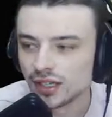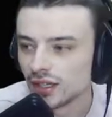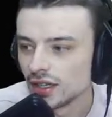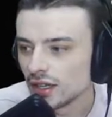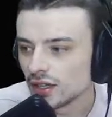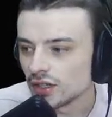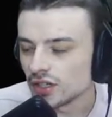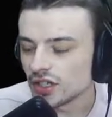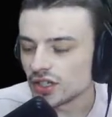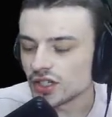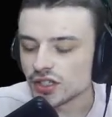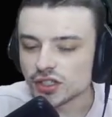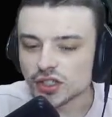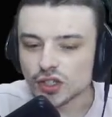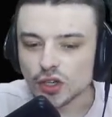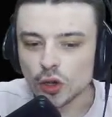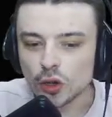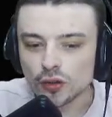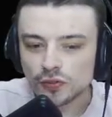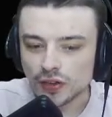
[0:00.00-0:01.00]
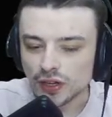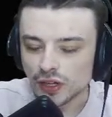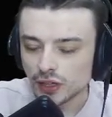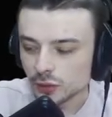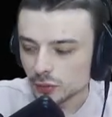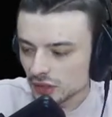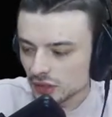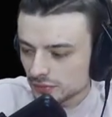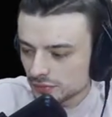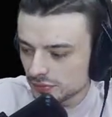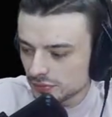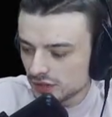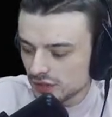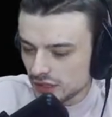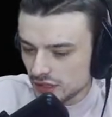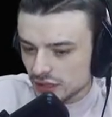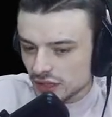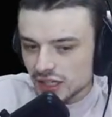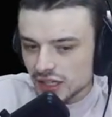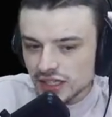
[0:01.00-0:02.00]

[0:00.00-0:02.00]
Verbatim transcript: She's just a cult follower. This